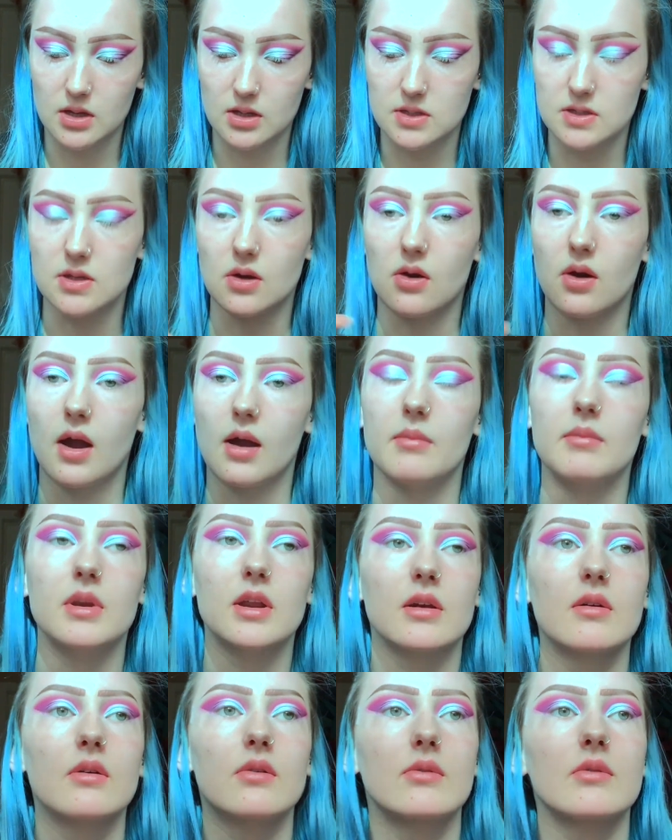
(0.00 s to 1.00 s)
So I'm
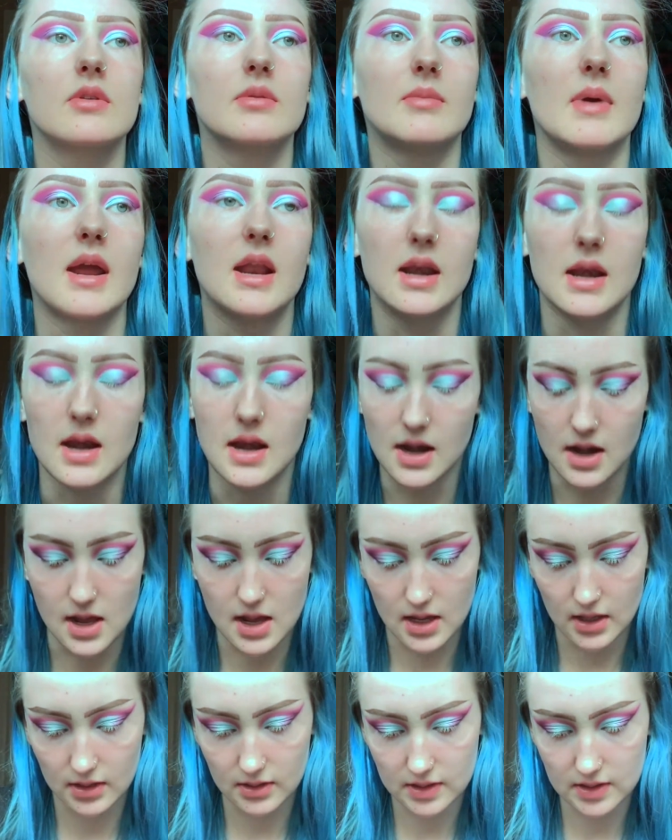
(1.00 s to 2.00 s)
gonna go in with my
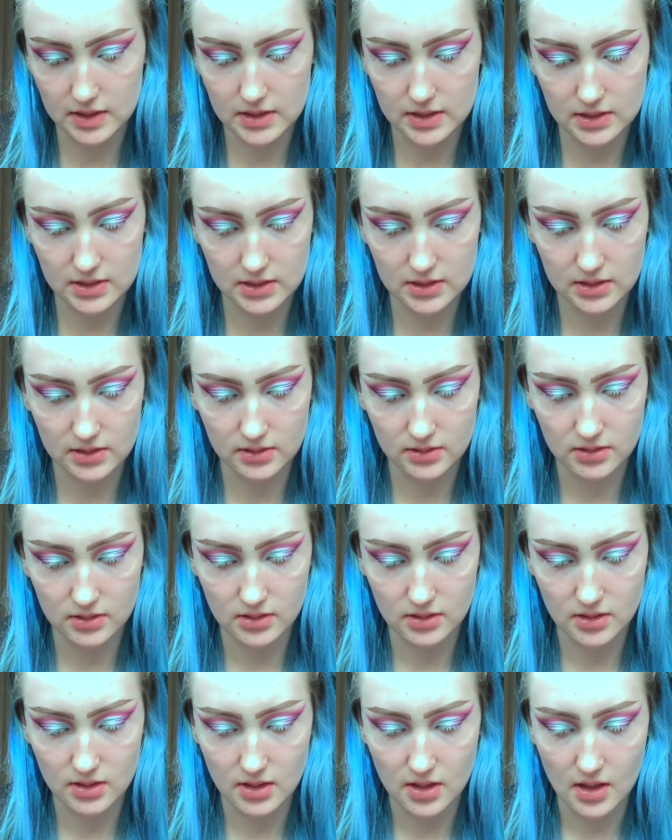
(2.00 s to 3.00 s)
NYX
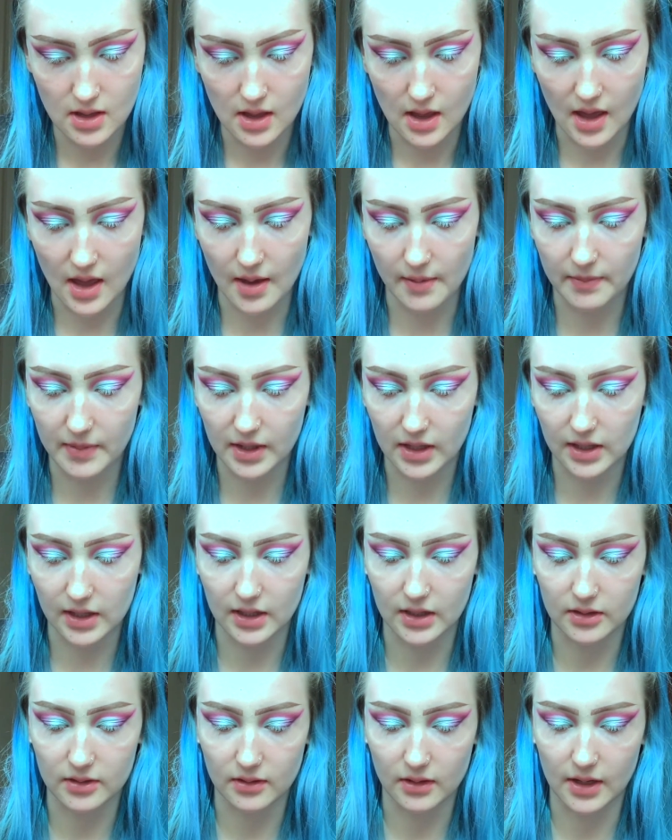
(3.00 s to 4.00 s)
Epic
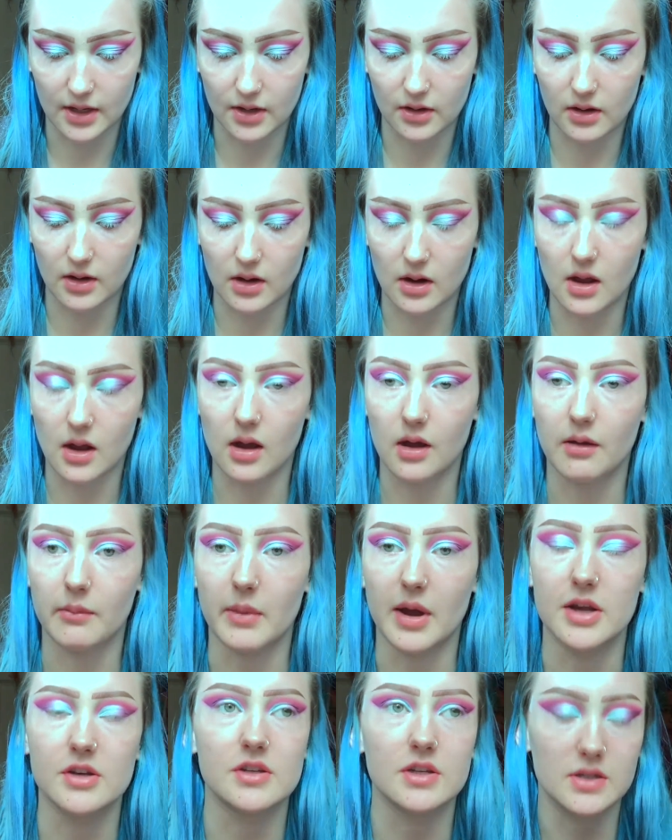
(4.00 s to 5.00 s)
ink liner.
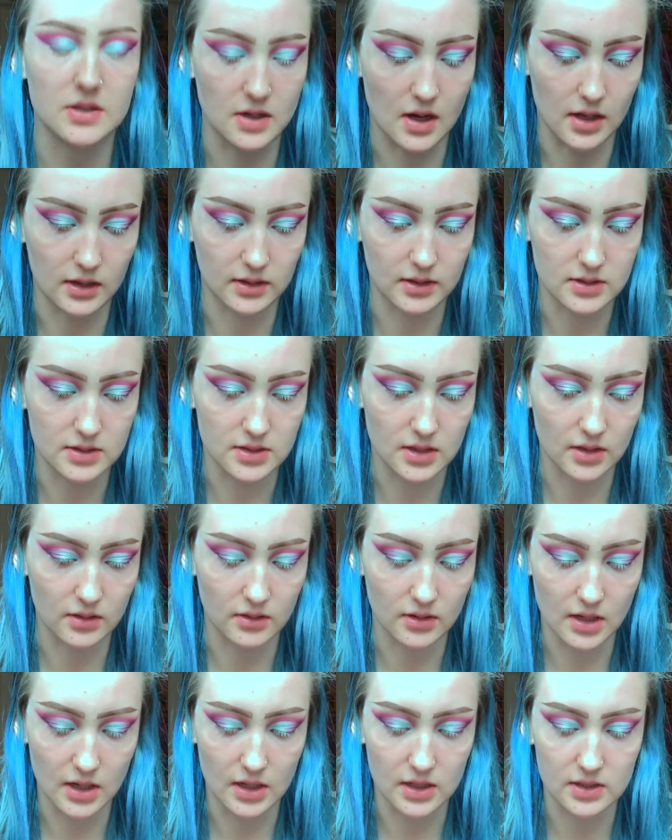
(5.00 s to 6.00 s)
I just got this the other
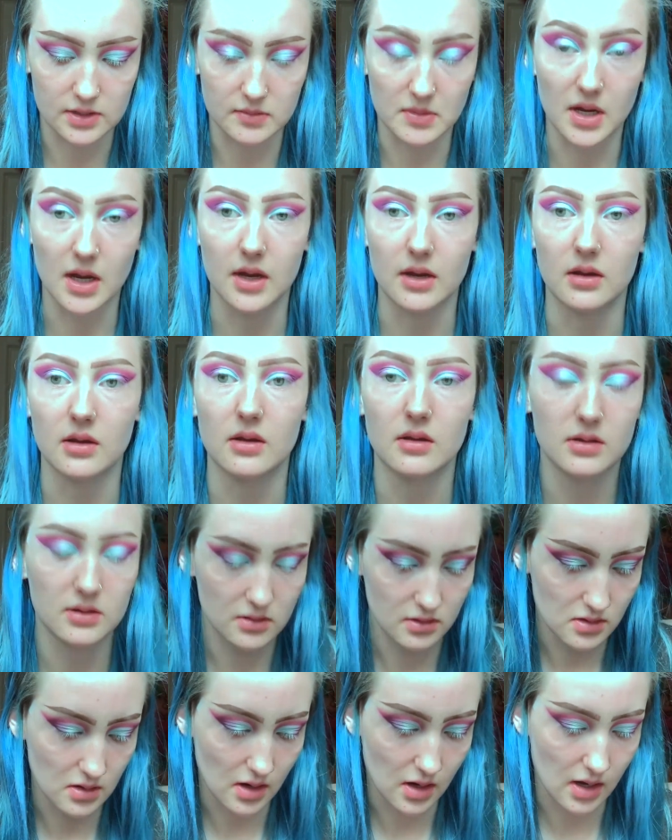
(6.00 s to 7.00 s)
day because my
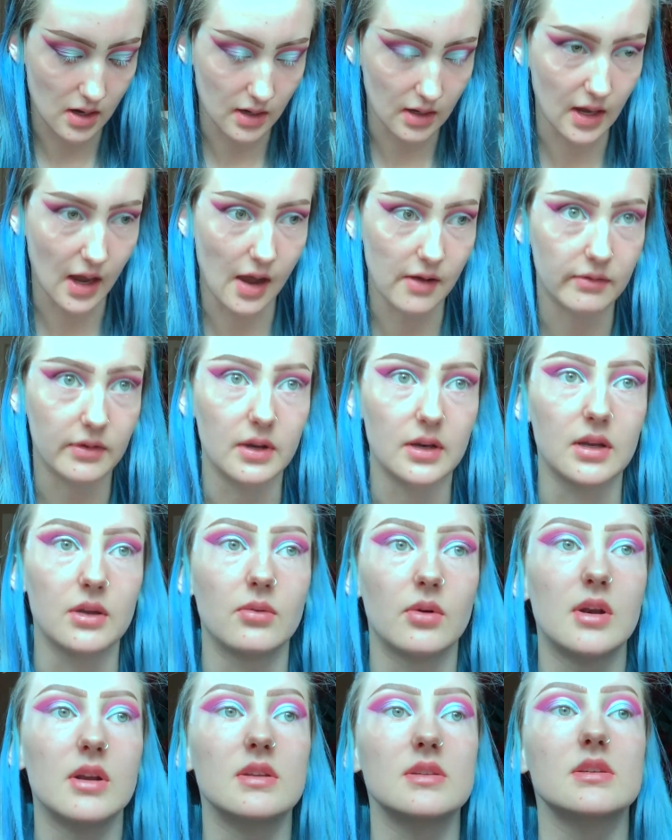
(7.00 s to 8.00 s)
Kat Von D
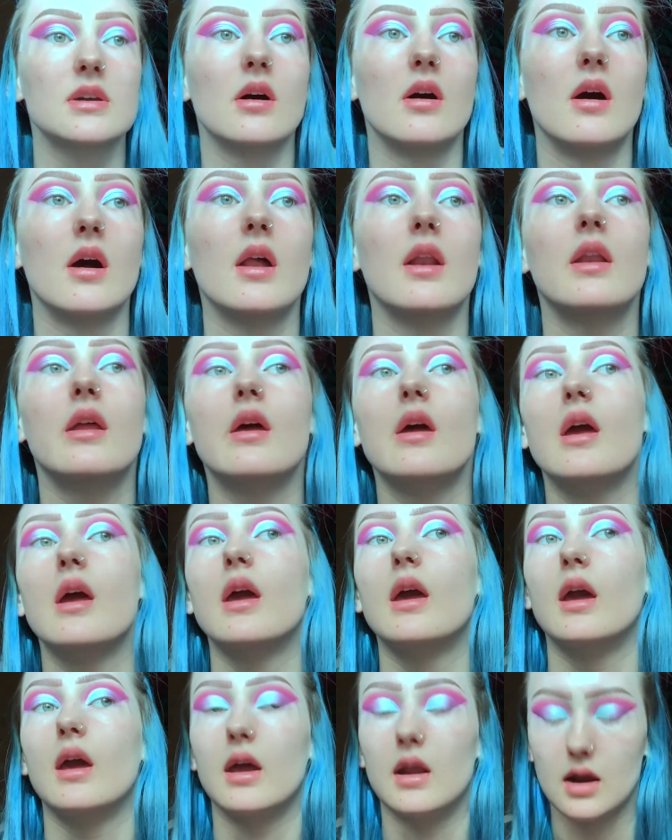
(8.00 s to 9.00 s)
one is gone
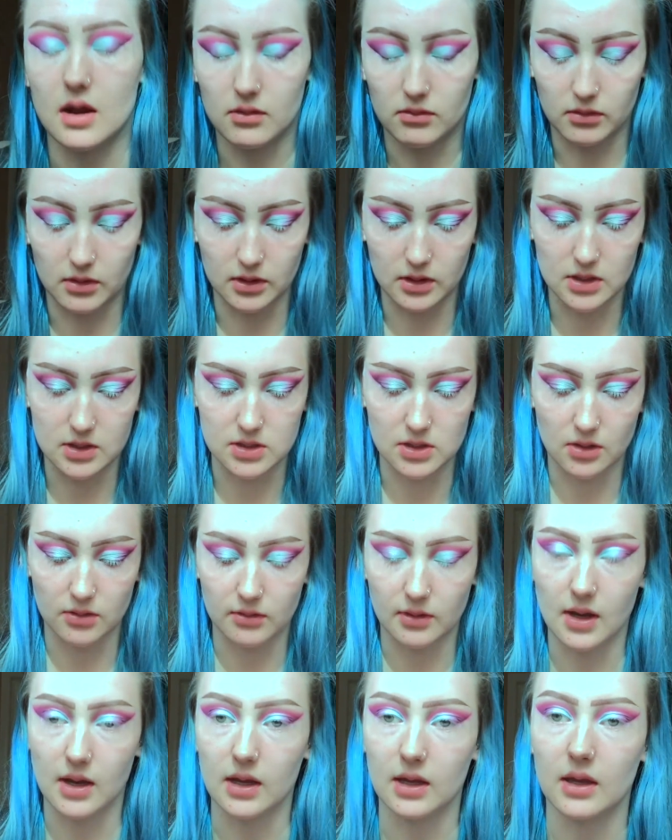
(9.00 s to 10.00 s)
and I really
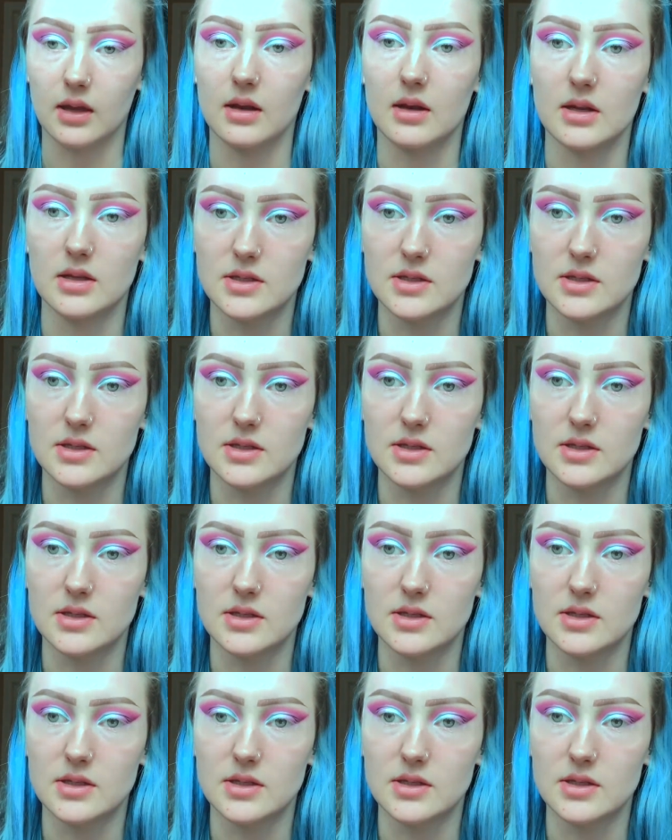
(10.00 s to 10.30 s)
don't like it.